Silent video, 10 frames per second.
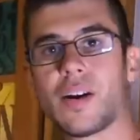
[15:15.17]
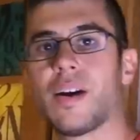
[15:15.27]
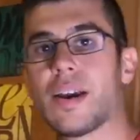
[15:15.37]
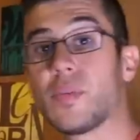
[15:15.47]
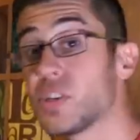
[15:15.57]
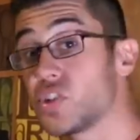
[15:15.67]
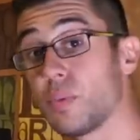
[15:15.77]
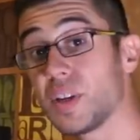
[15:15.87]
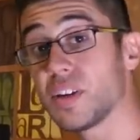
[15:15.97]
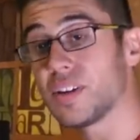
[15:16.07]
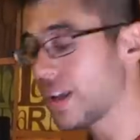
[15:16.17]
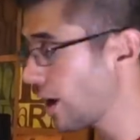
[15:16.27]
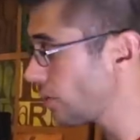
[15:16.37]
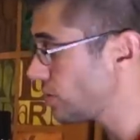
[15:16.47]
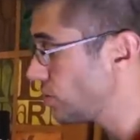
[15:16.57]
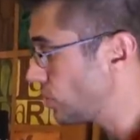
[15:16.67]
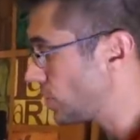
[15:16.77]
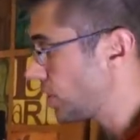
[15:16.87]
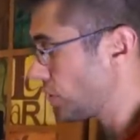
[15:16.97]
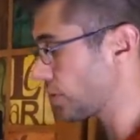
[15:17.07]
All right, we should be good now to
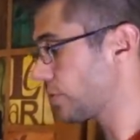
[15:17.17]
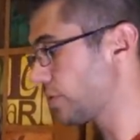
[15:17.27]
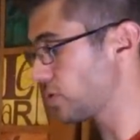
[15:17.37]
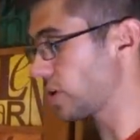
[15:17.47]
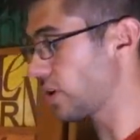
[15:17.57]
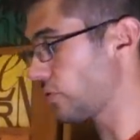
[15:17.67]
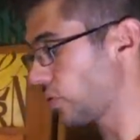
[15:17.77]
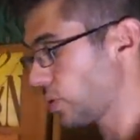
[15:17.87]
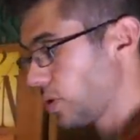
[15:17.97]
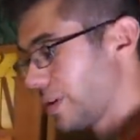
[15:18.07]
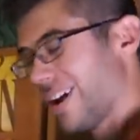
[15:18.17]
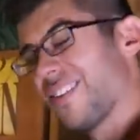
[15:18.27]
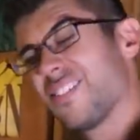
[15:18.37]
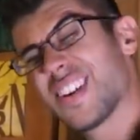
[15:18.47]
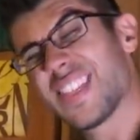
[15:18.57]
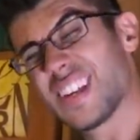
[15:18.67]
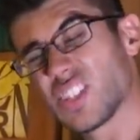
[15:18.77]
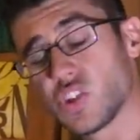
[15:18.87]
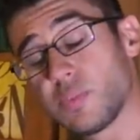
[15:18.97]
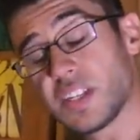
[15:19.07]
tilt the refrigerator forward. Everything
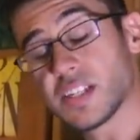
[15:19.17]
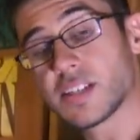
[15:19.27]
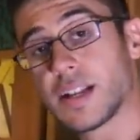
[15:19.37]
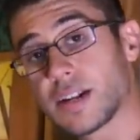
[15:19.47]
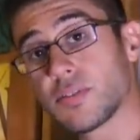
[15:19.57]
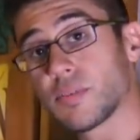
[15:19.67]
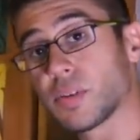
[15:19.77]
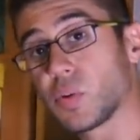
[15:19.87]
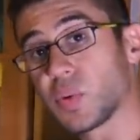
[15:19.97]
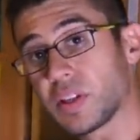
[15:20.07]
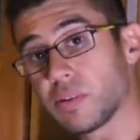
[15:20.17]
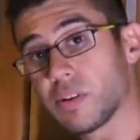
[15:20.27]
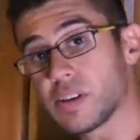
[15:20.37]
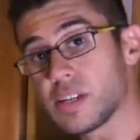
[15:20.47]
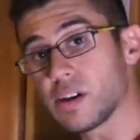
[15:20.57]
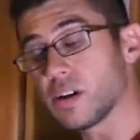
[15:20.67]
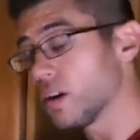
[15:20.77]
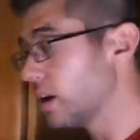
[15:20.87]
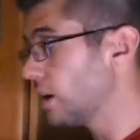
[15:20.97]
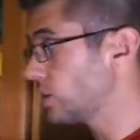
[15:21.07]
should be disconnected from the cooling unit in here.
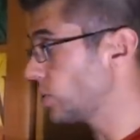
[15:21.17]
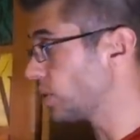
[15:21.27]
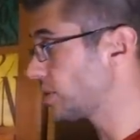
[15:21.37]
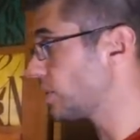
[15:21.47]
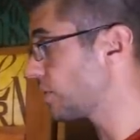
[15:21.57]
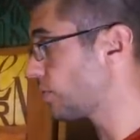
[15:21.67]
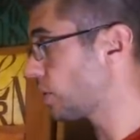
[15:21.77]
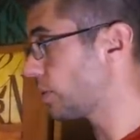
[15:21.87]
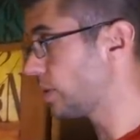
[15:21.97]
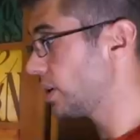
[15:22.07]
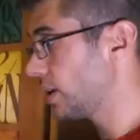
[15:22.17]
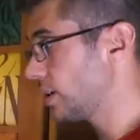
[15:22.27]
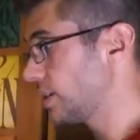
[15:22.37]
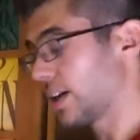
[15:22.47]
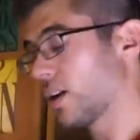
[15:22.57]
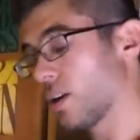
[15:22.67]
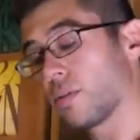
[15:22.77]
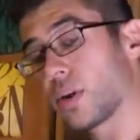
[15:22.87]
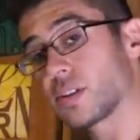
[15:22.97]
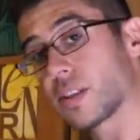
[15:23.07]
So we'll tilt it forward, take care of
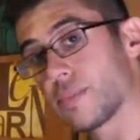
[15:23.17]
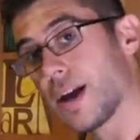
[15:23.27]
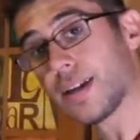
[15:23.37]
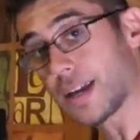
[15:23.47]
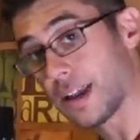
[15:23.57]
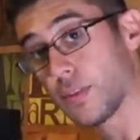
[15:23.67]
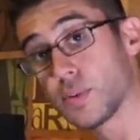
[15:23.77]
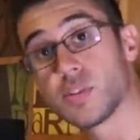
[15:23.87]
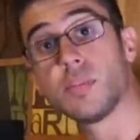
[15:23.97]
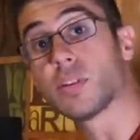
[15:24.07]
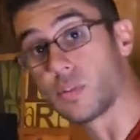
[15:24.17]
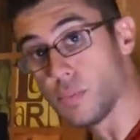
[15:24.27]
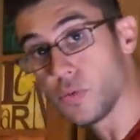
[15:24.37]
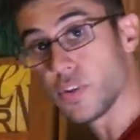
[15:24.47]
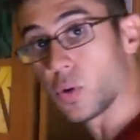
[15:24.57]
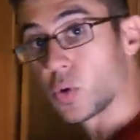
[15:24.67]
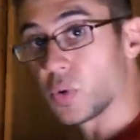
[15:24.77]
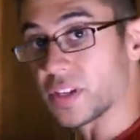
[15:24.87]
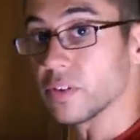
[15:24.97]
the rest on the back, and then we should be able to remove the old cooling